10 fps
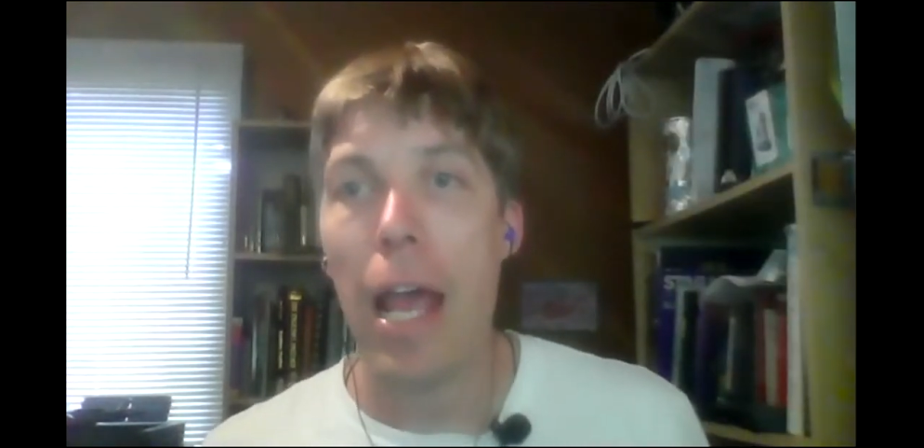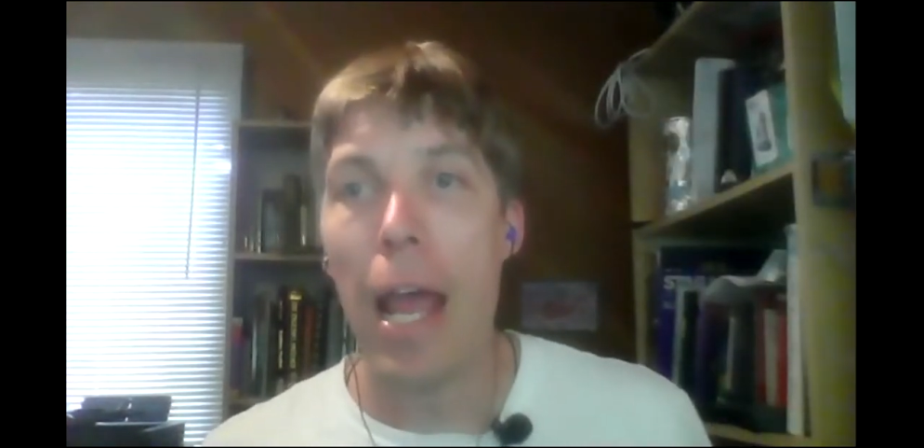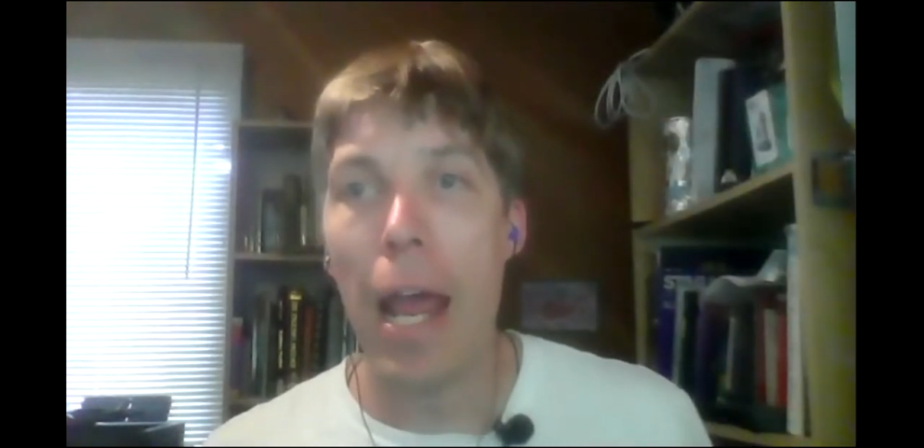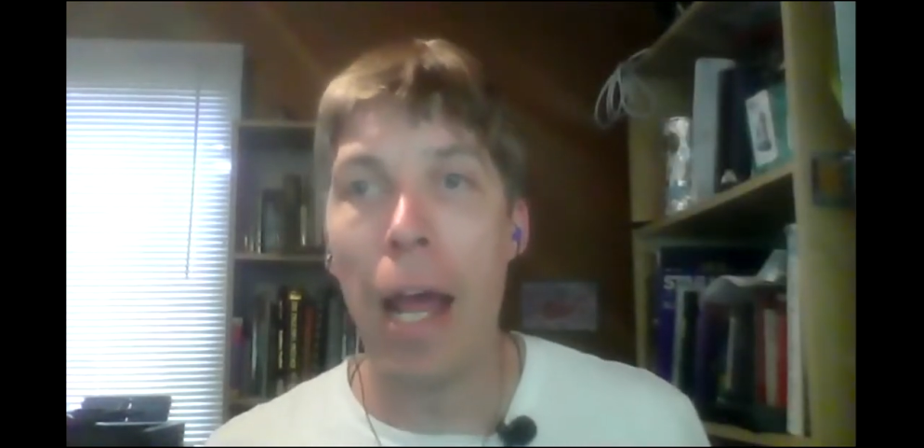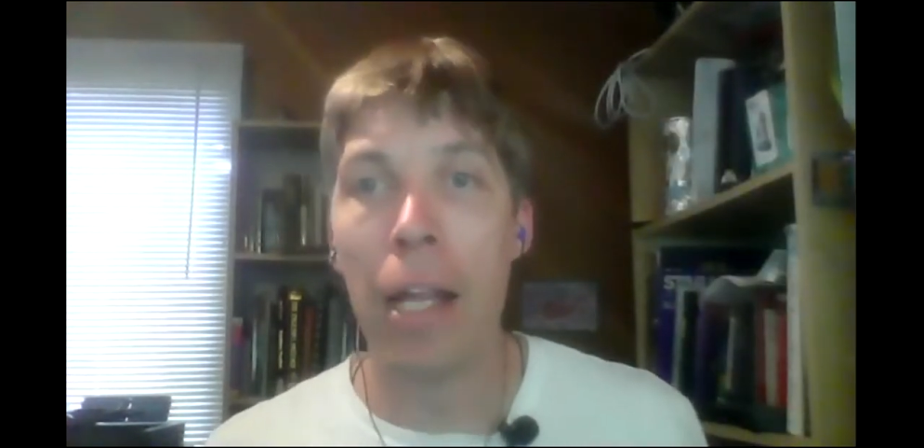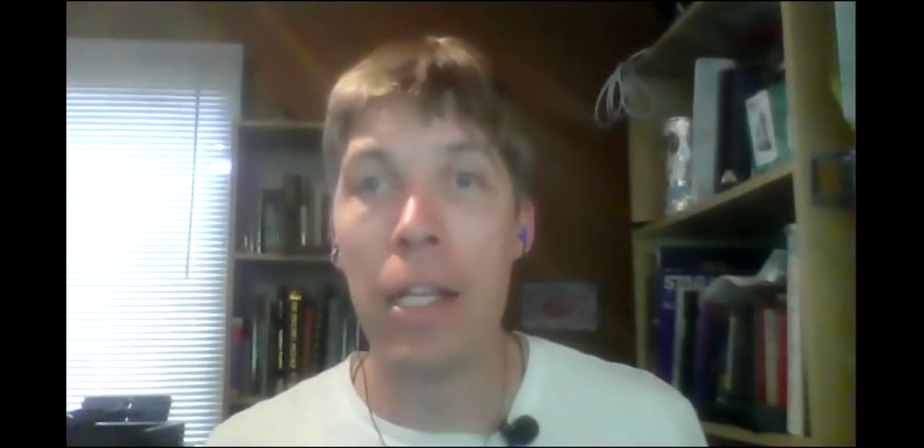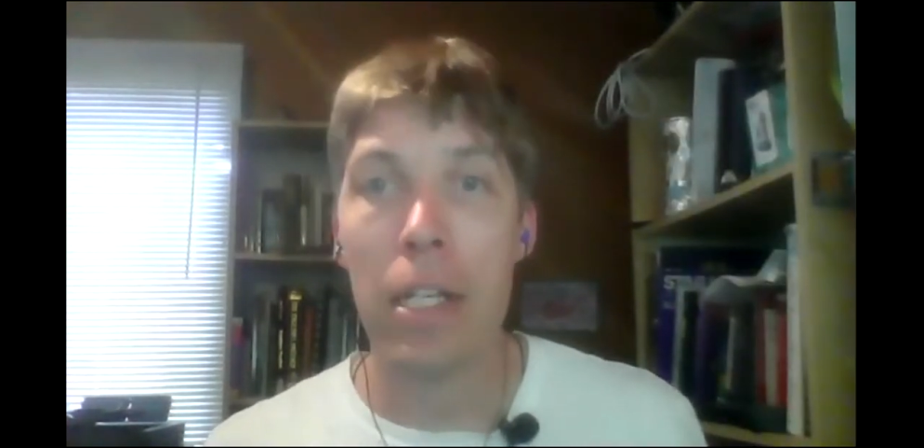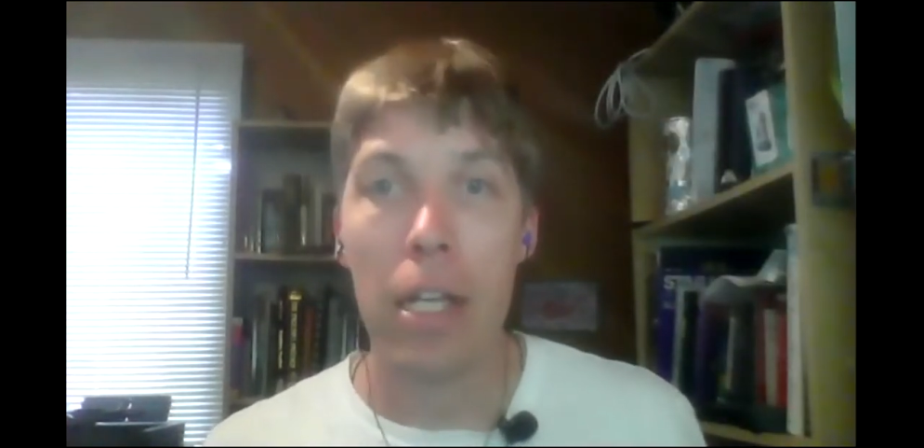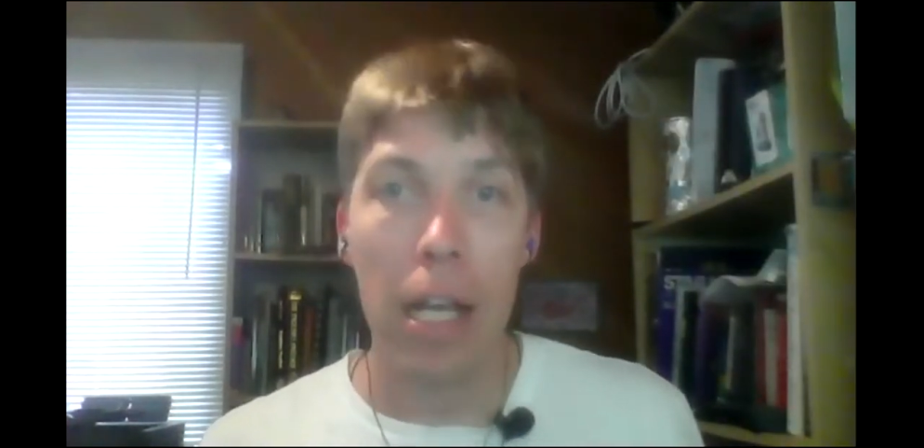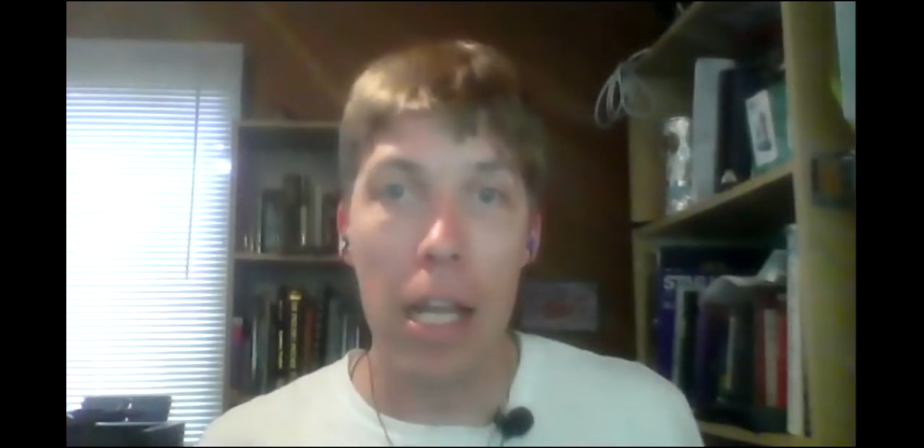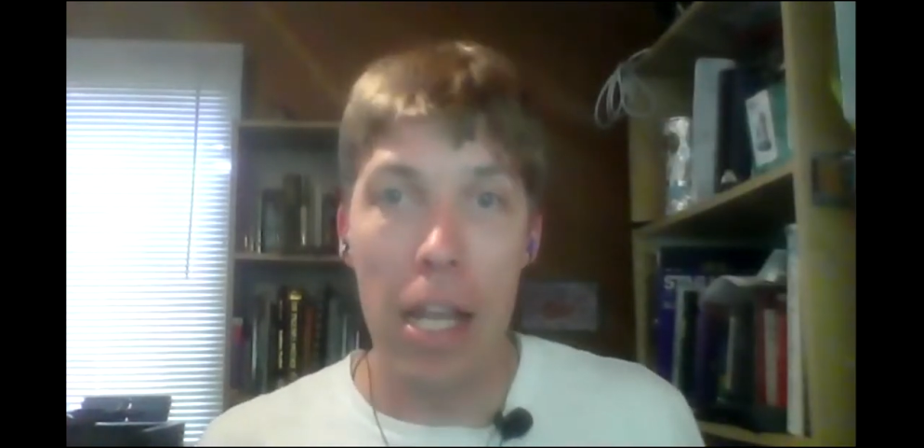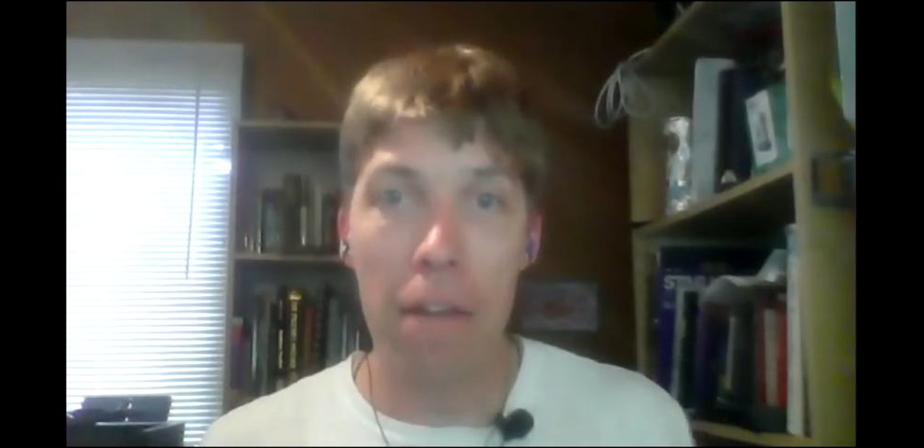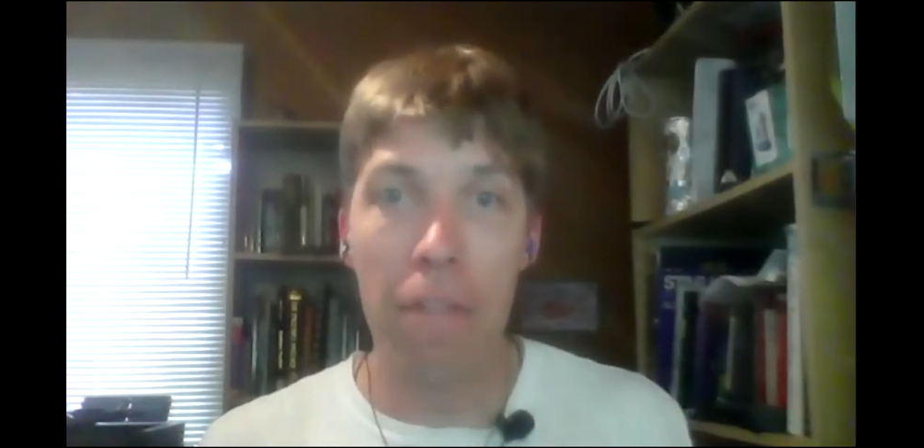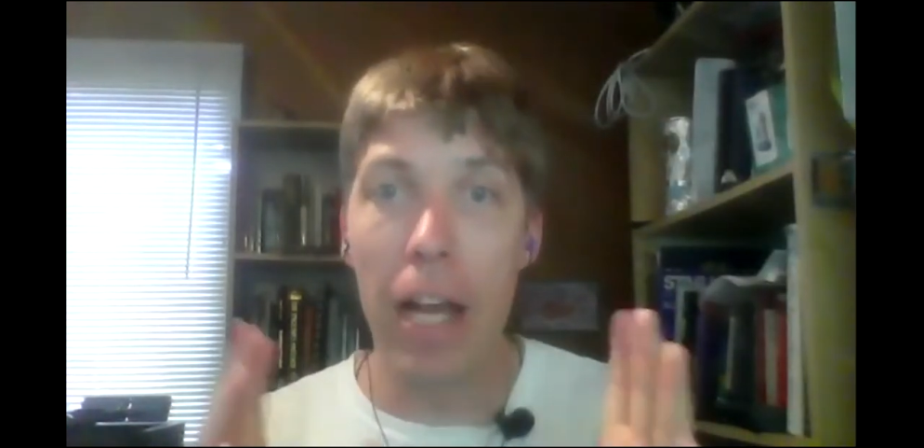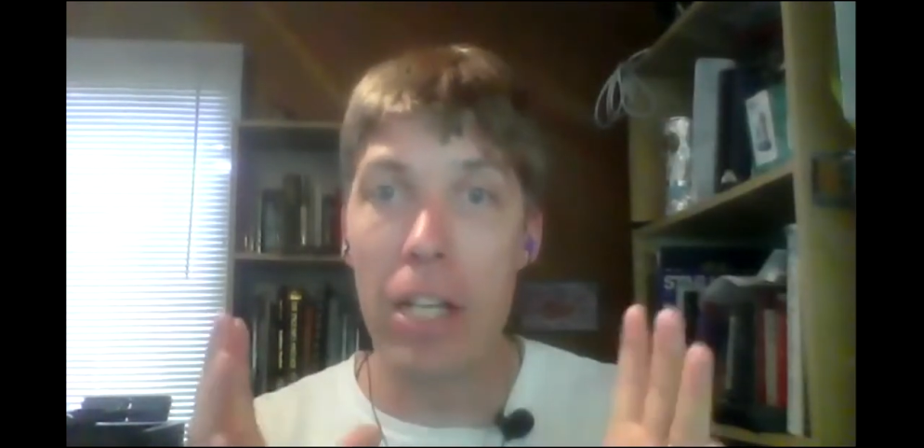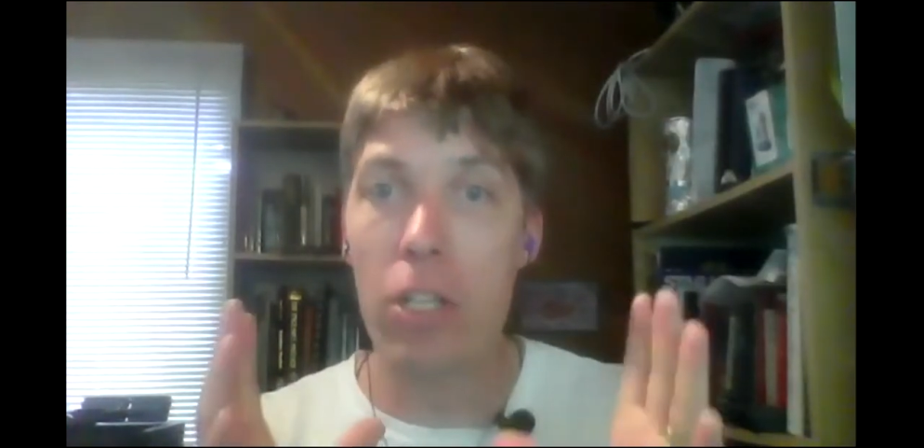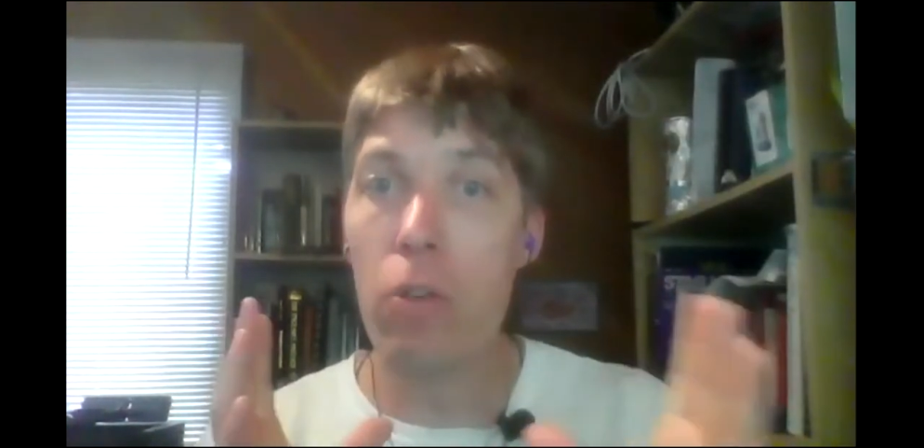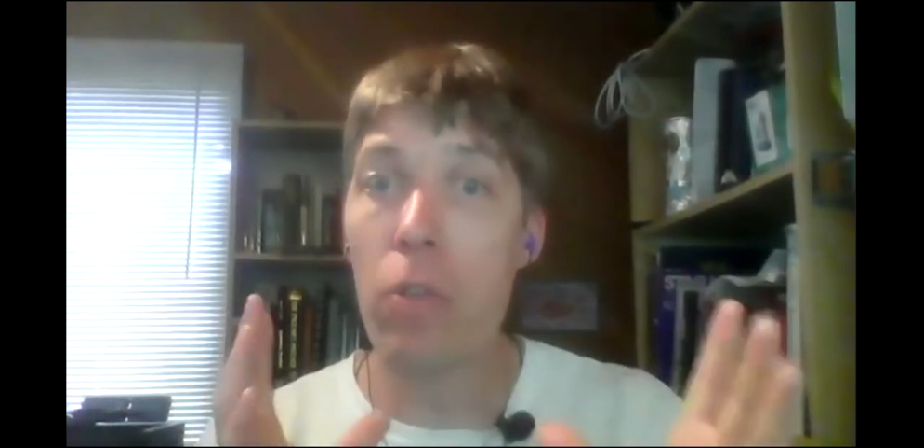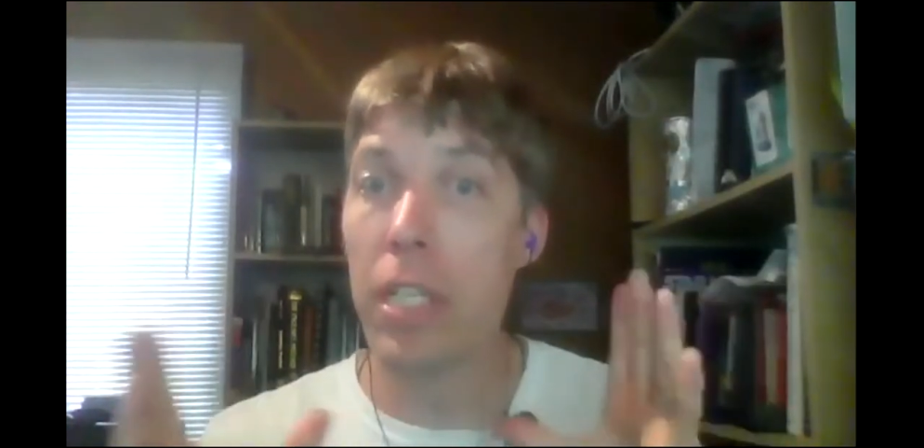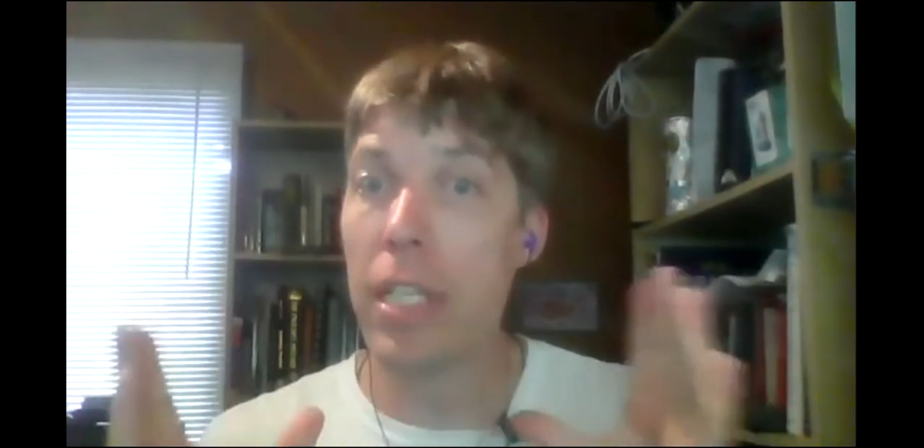And if I
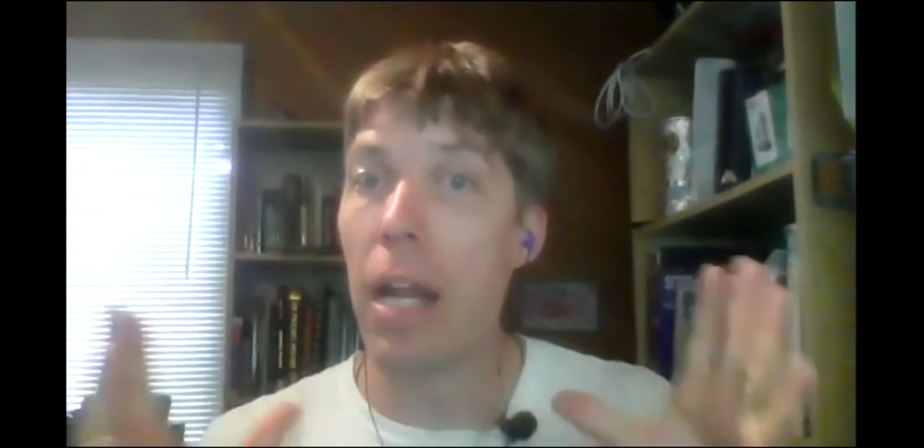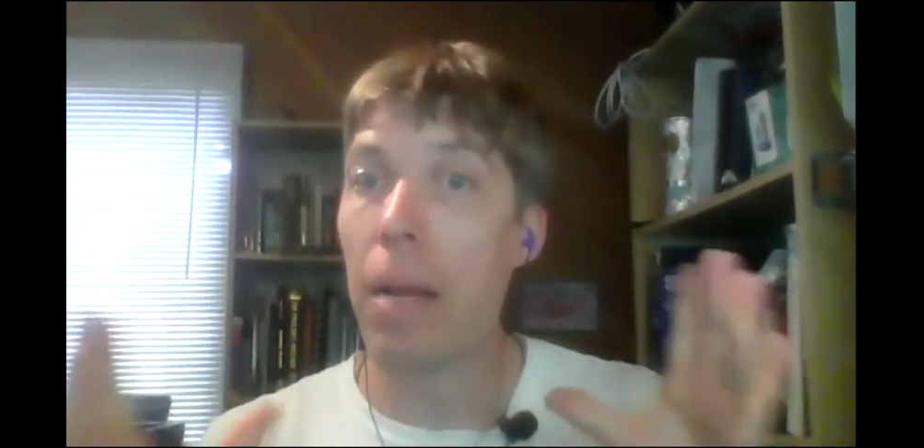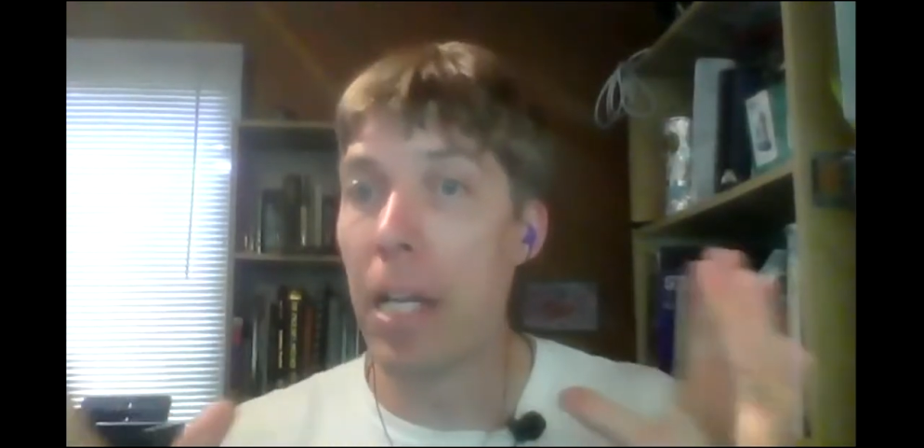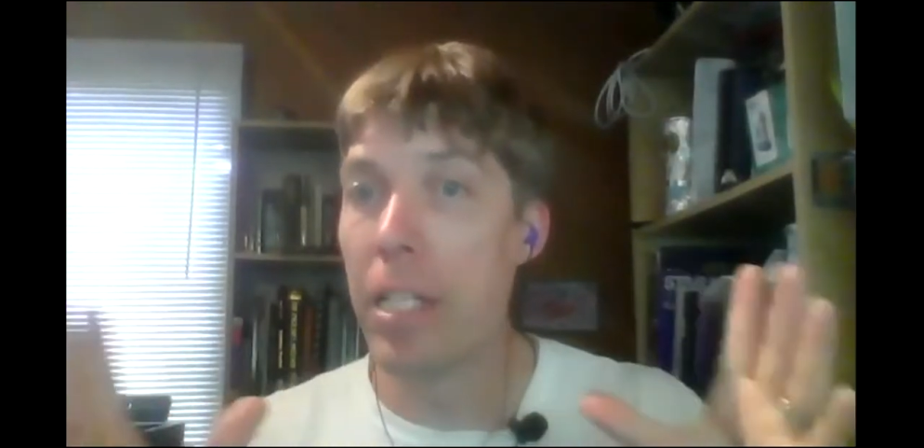choose to set up my